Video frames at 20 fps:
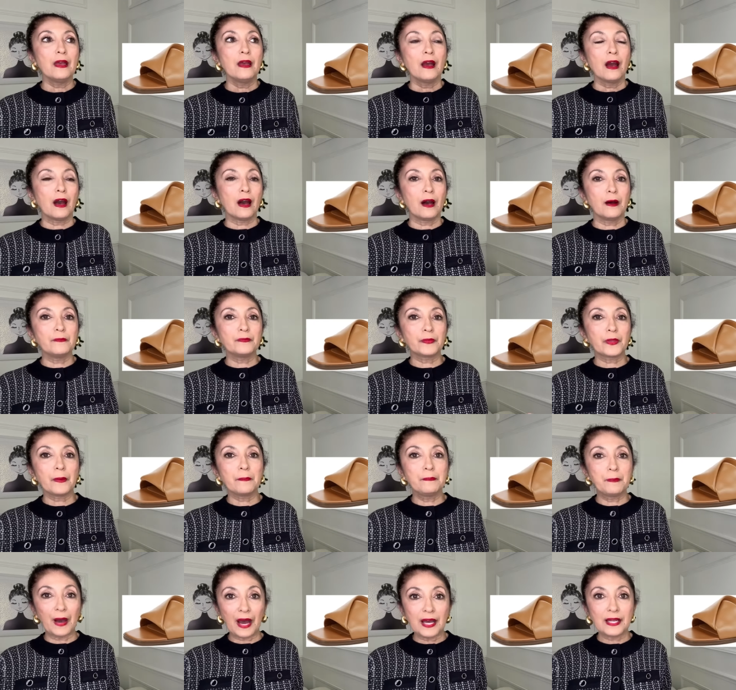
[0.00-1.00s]
Um,
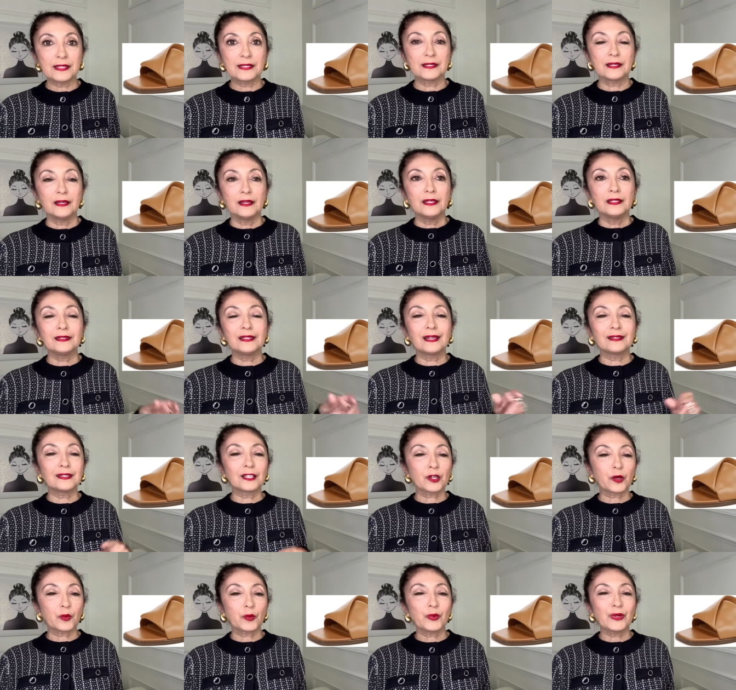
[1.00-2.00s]
but the, the
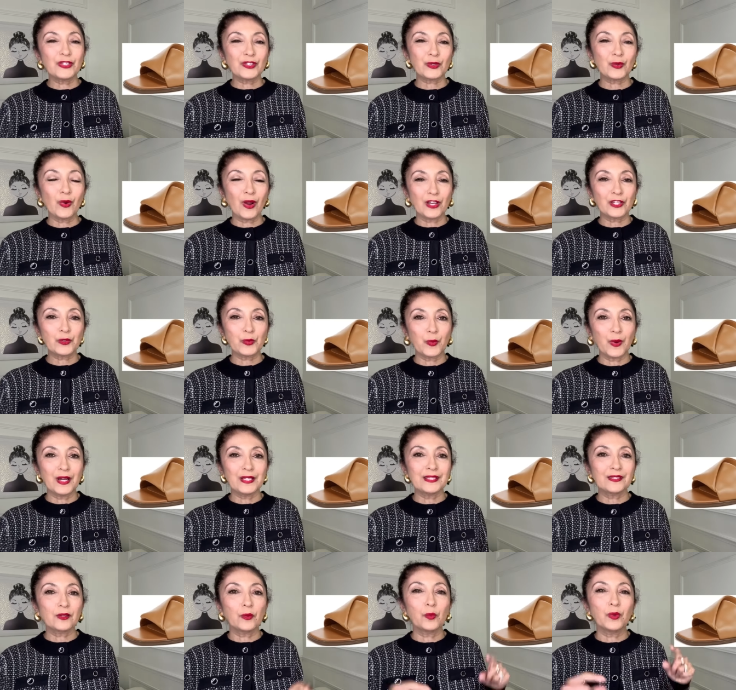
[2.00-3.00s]
crisscross
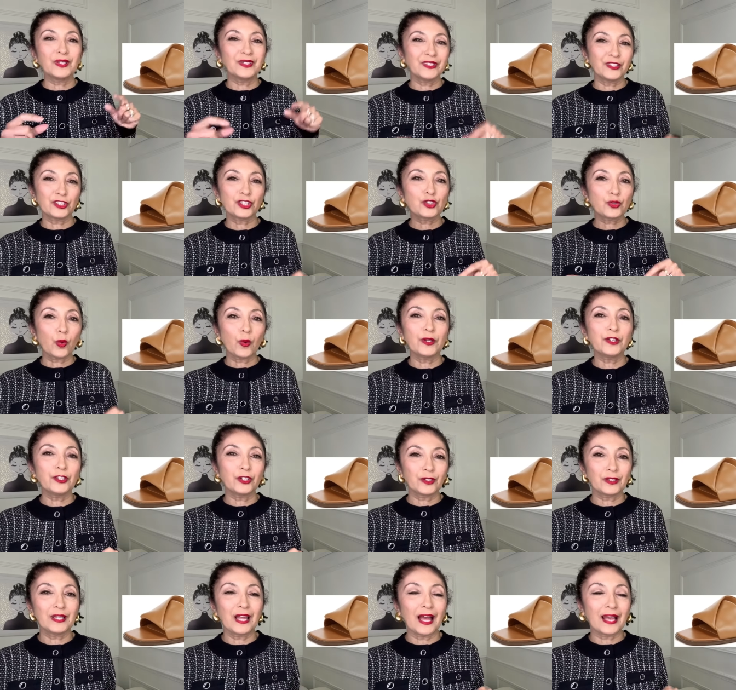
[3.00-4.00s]
ones will shorten
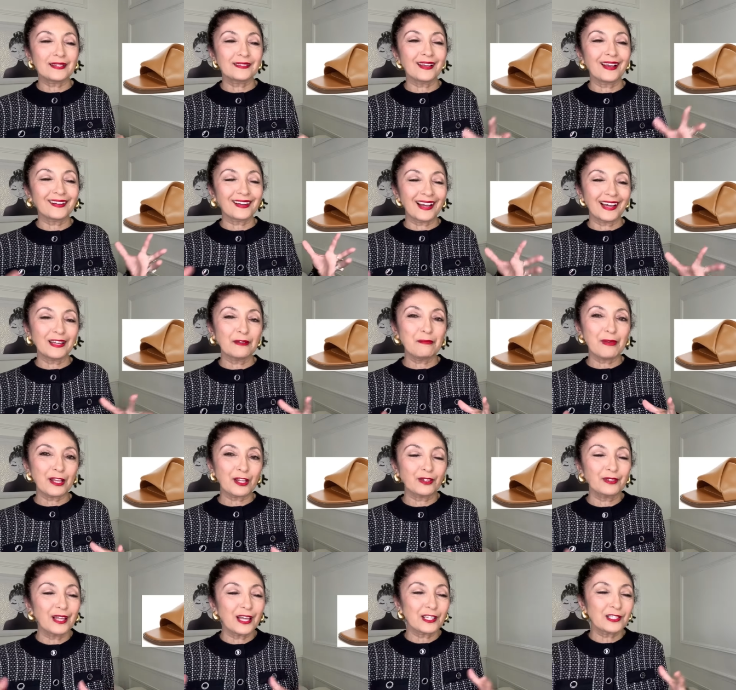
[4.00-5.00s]
your legs and kind of make
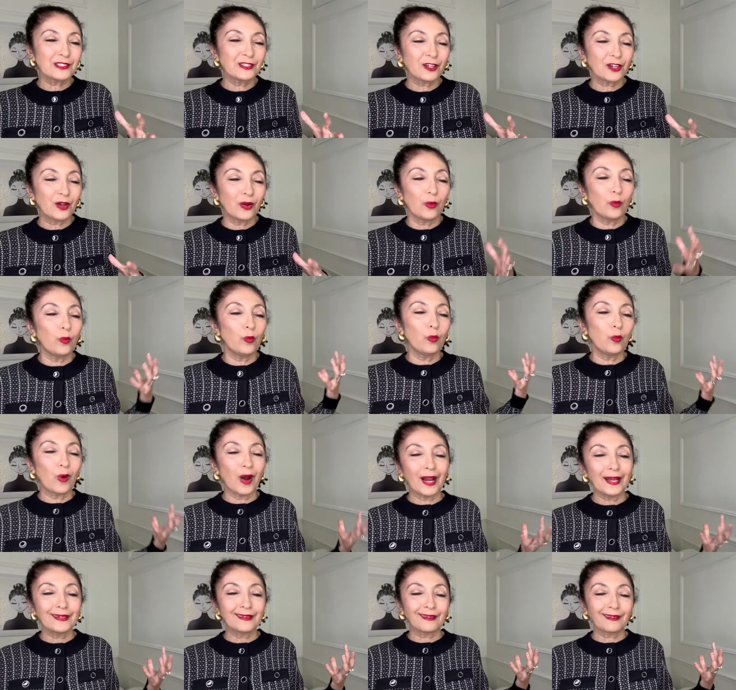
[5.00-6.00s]
your legs look
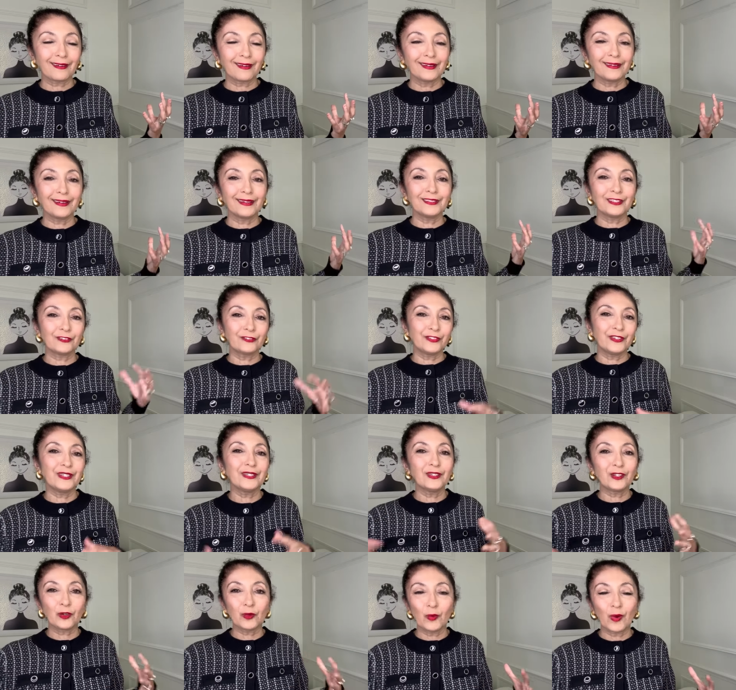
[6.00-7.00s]
wider, your feet
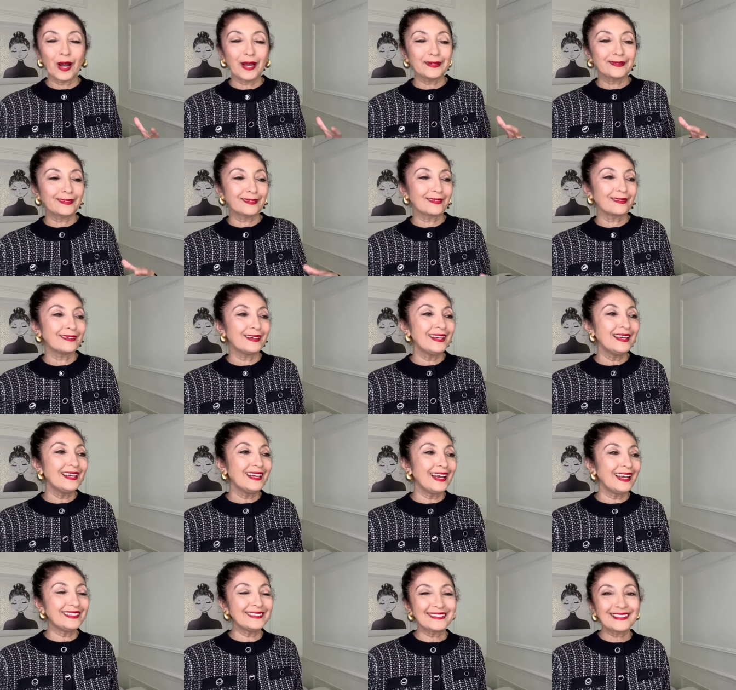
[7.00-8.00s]
look wider,
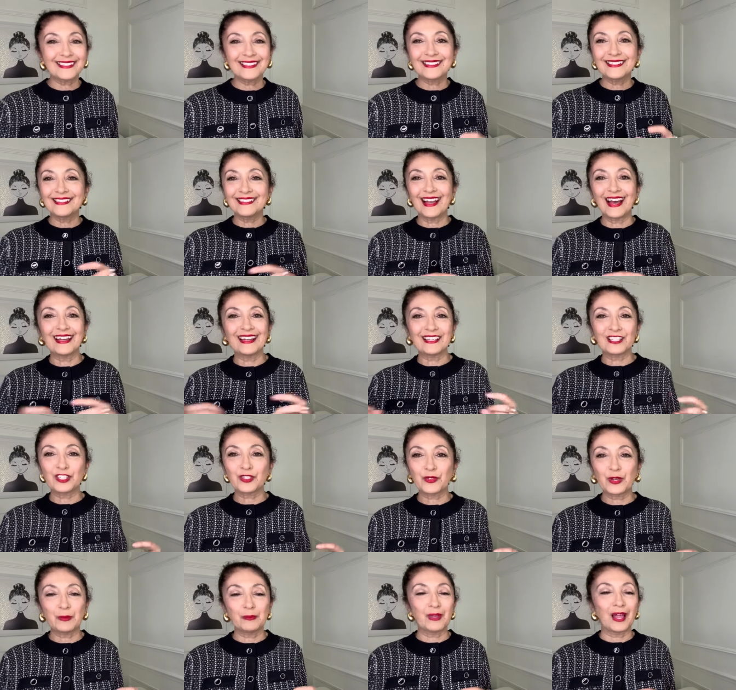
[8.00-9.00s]
and just not as
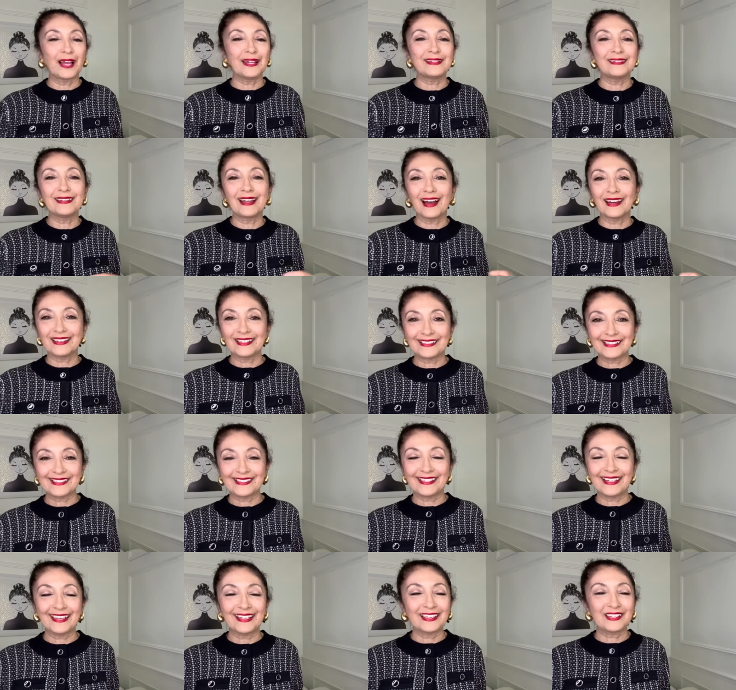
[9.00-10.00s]
streamlined, not as
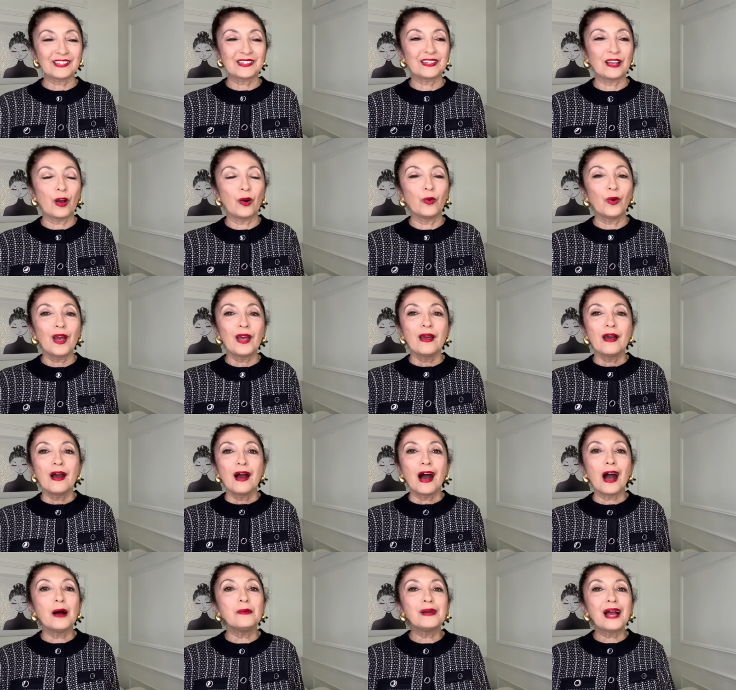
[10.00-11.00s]
chic. So
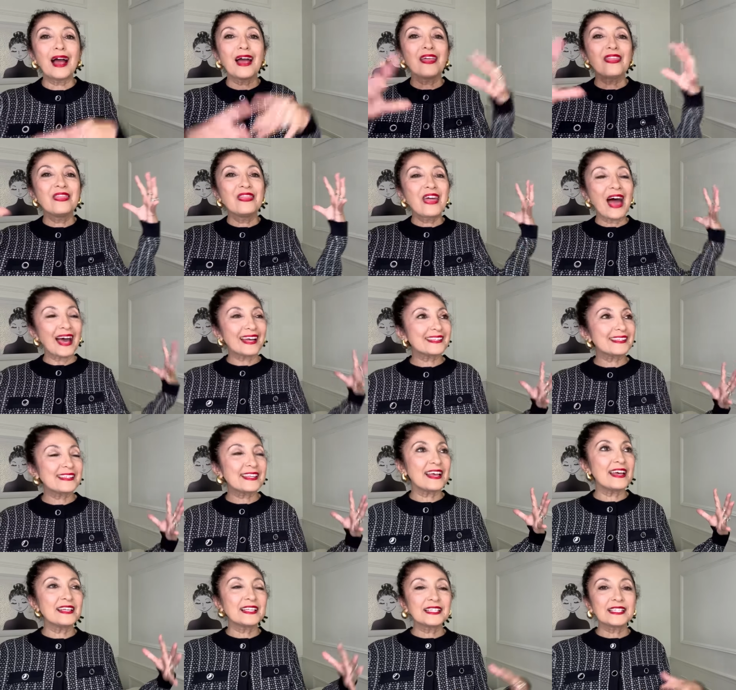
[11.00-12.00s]
um, that's
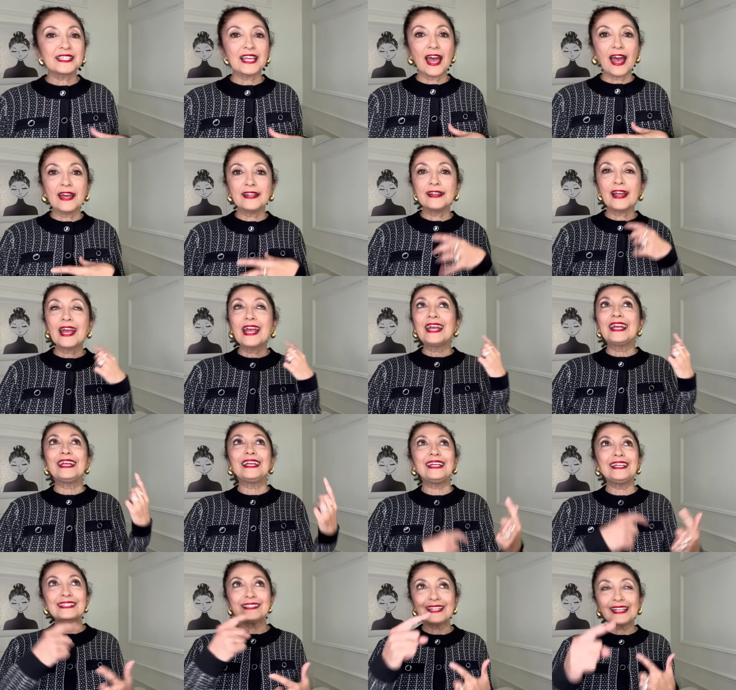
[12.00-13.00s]
it 10
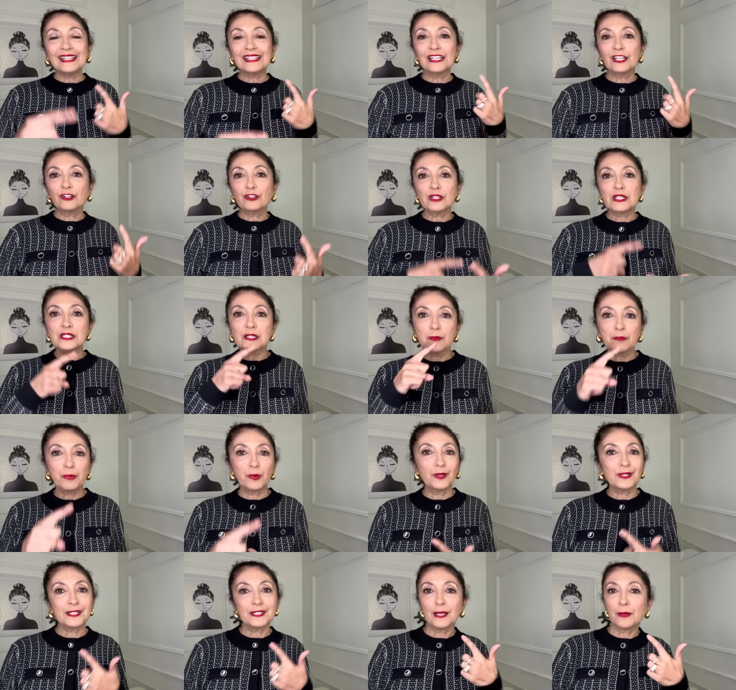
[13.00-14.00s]
easy, little,
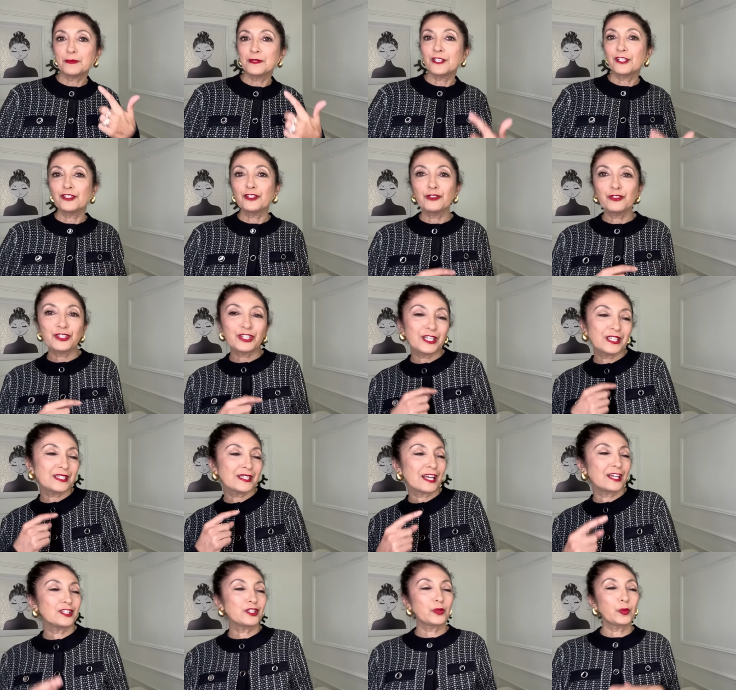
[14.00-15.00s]
simple substitutions
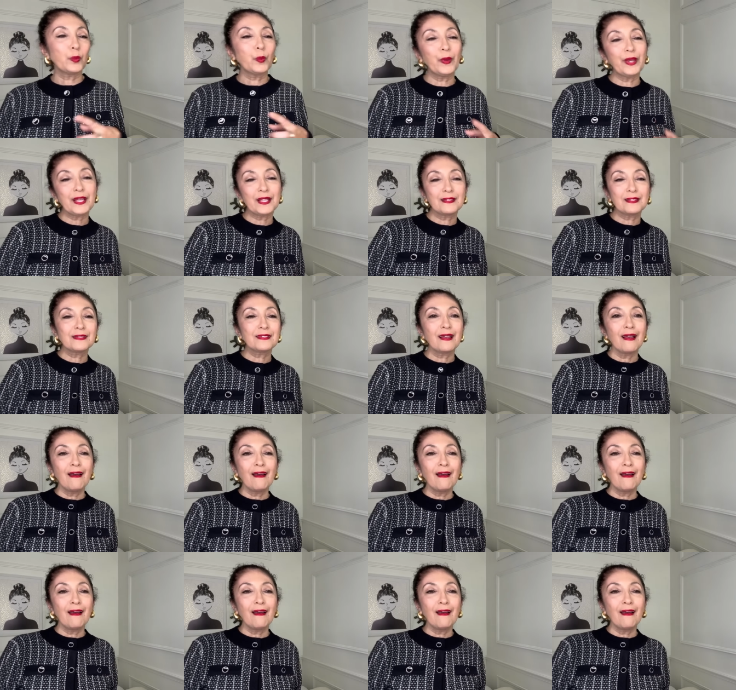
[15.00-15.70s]
and tweaks.